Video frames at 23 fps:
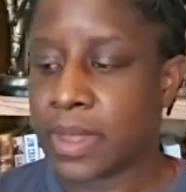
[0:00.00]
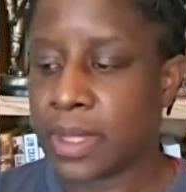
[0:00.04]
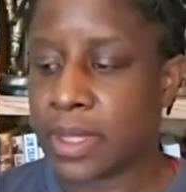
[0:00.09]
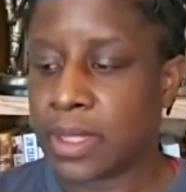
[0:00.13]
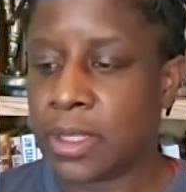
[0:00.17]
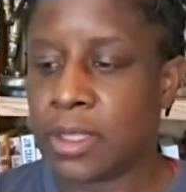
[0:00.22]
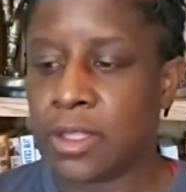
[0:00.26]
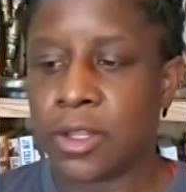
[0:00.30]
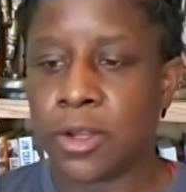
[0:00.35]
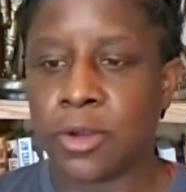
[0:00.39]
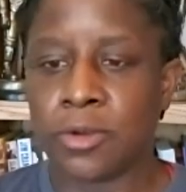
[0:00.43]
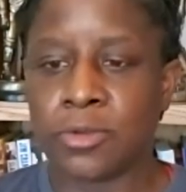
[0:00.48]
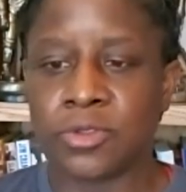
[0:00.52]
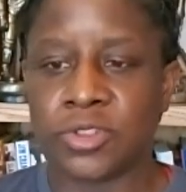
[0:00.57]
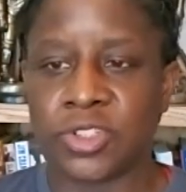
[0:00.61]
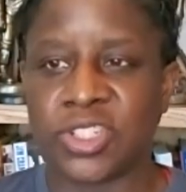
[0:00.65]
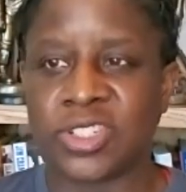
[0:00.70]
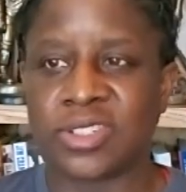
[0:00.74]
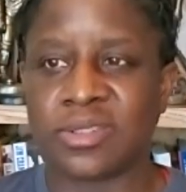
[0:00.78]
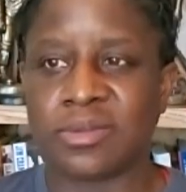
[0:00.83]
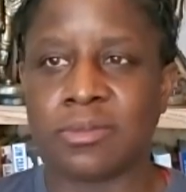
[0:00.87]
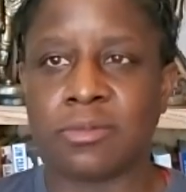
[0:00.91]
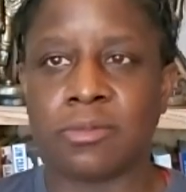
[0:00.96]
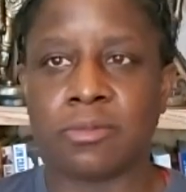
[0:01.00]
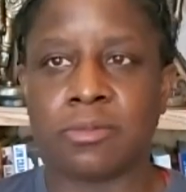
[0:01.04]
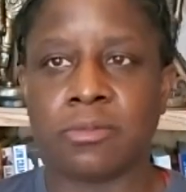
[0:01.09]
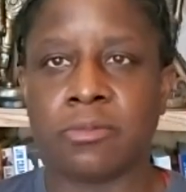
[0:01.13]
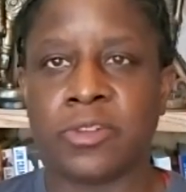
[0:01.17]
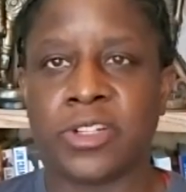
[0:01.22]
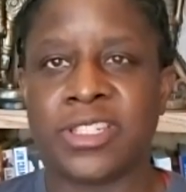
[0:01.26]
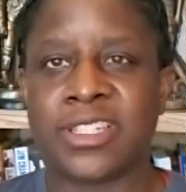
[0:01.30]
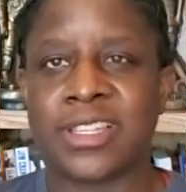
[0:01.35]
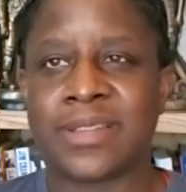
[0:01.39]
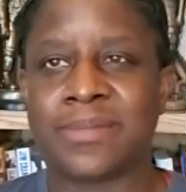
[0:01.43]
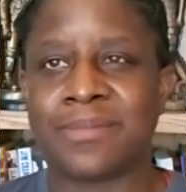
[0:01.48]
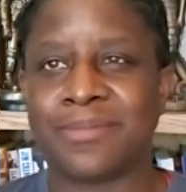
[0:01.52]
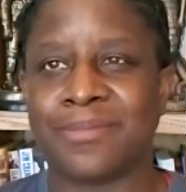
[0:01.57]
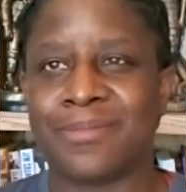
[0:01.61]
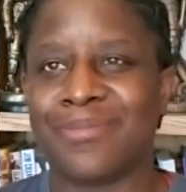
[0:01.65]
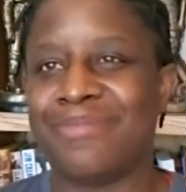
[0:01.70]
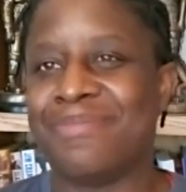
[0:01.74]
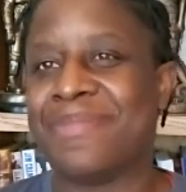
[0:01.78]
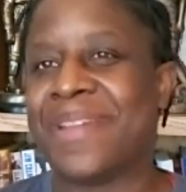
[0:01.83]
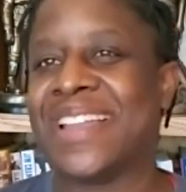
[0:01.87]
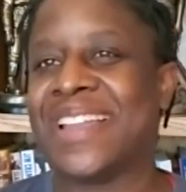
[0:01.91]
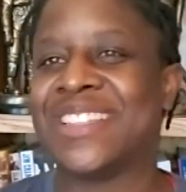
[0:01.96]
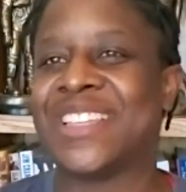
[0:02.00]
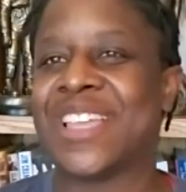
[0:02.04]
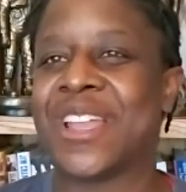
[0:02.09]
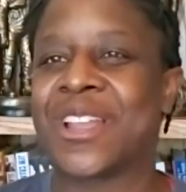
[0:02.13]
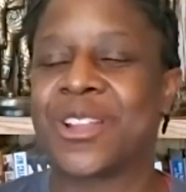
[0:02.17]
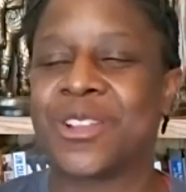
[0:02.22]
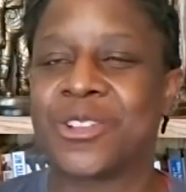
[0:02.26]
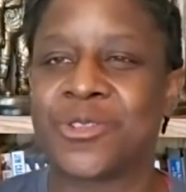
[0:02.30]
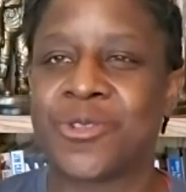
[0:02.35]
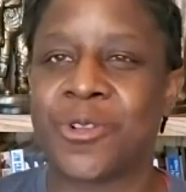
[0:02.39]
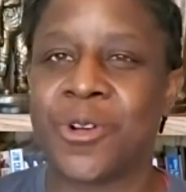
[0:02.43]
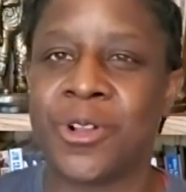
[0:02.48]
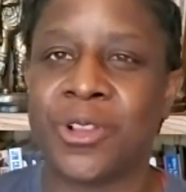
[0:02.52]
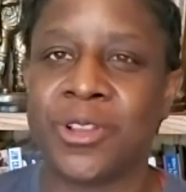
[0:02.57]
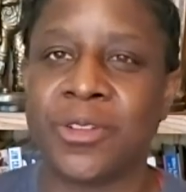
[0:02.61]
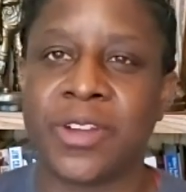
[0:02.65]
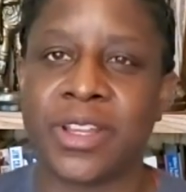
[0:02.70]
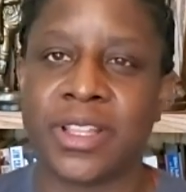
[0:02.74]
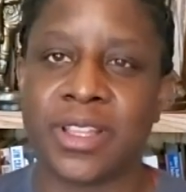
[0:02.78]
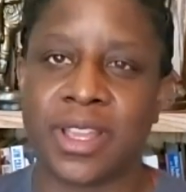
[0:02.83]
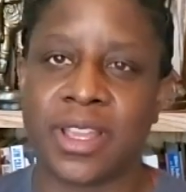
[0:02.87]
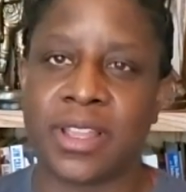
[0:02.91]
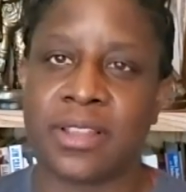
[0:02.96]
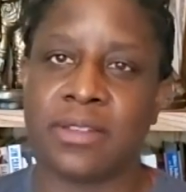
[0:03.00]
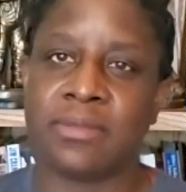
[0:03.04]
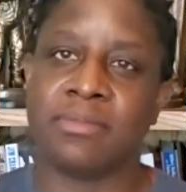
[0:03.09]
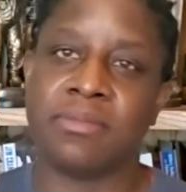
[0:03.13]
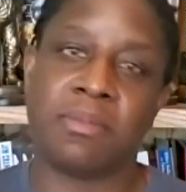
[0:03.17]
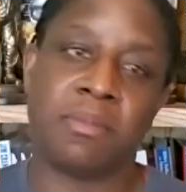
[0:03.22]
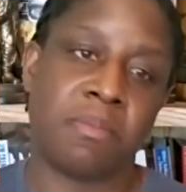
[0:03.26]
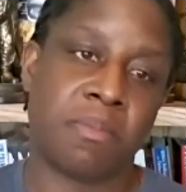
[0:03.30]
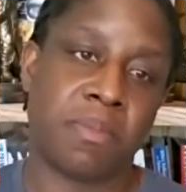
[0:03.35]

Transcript: you know, just ret- maintain control of it and